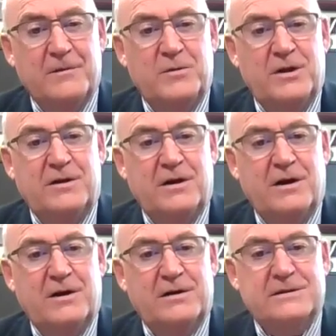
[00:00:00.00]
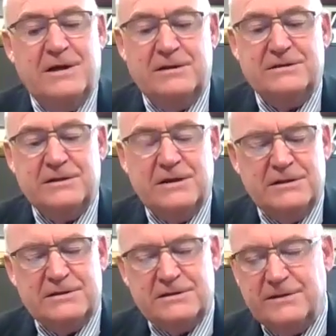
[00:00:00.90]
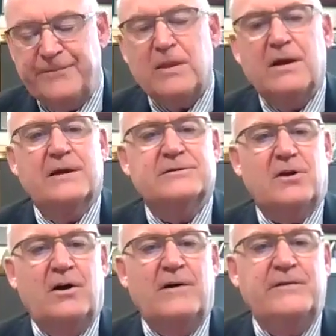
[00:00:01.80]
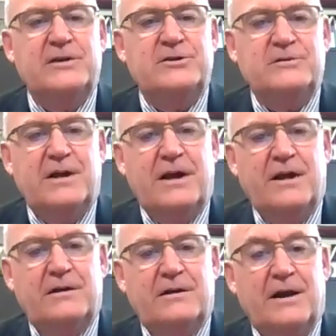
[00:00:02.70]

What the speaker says: because it's as often as you can.